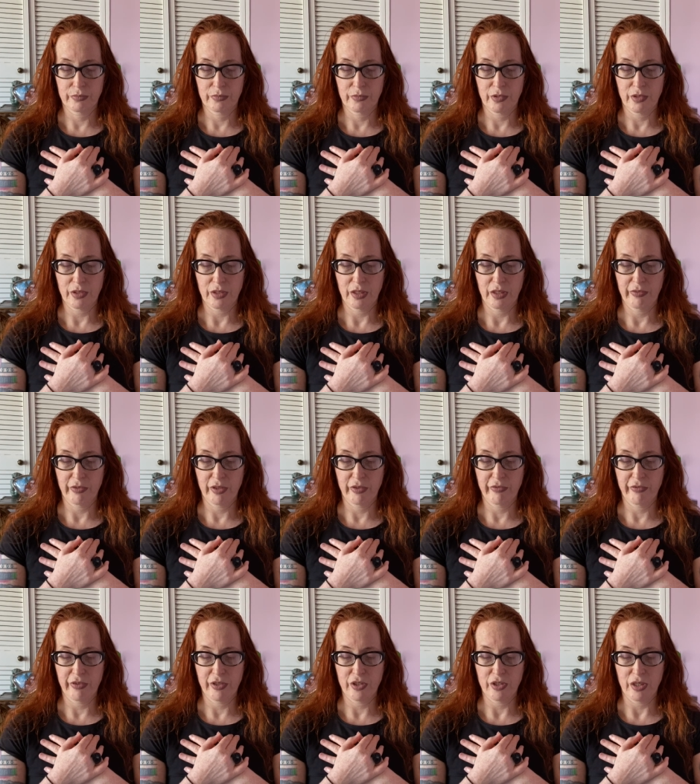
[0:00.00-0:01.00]
See if you can
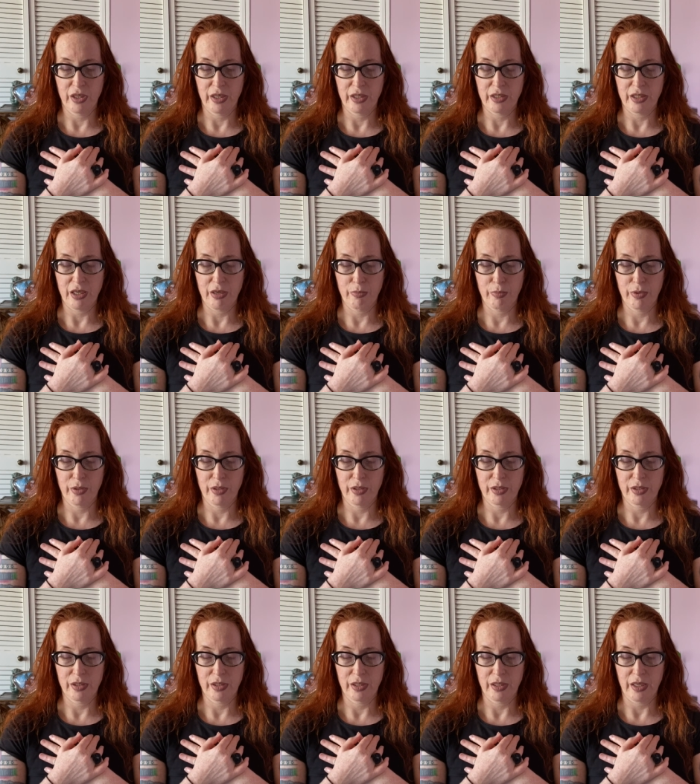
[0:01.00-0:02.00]
visualize that
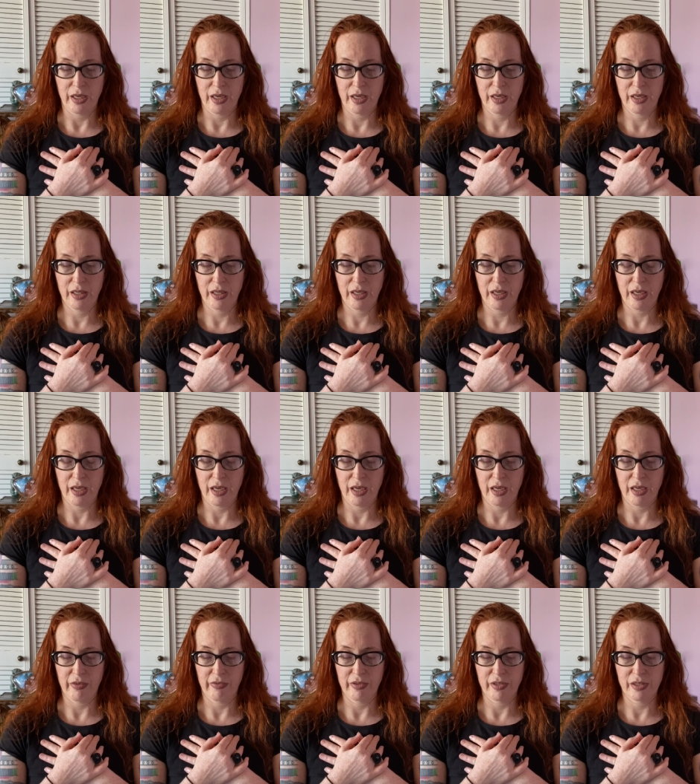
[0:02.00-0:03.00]
person and the
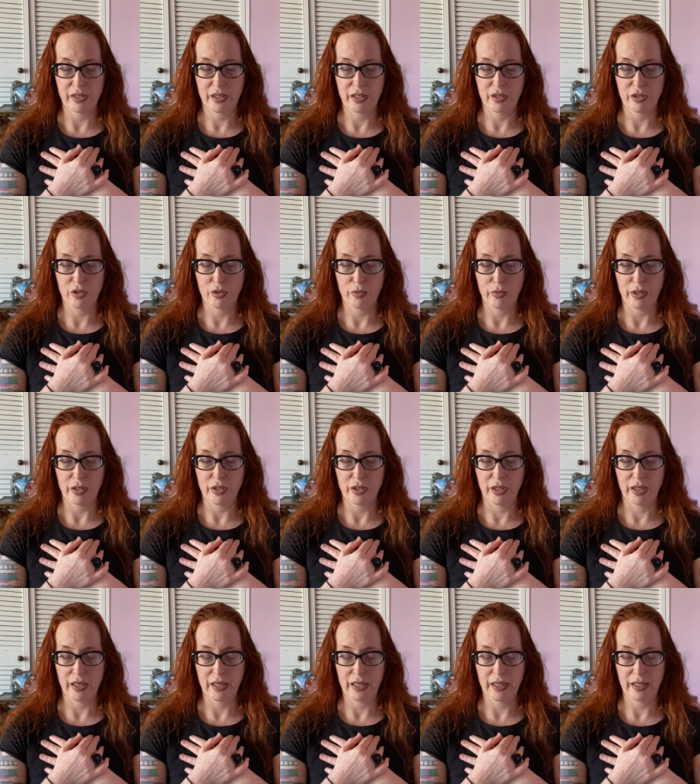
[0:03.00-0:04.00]
caregiving situation
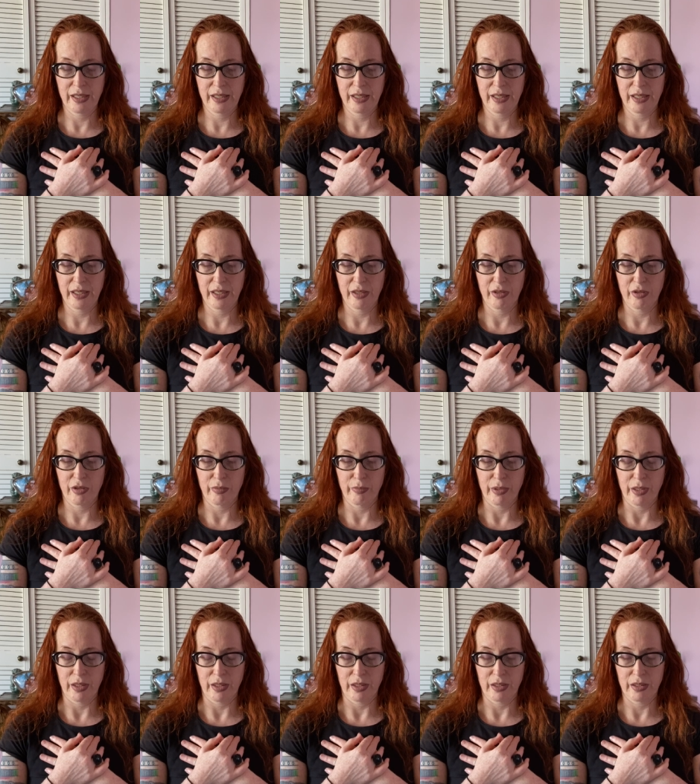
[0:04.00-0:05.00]
clearly in your
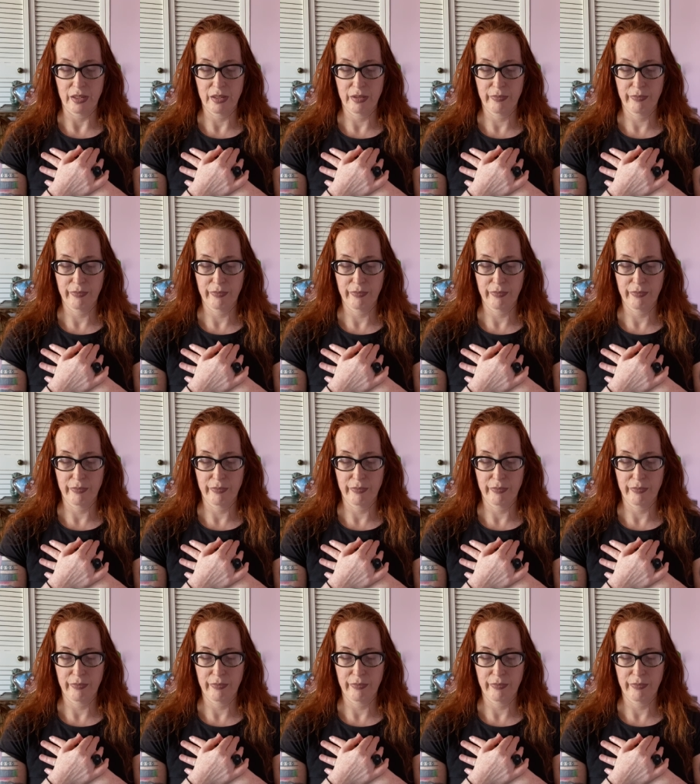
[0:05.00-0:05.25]
mind.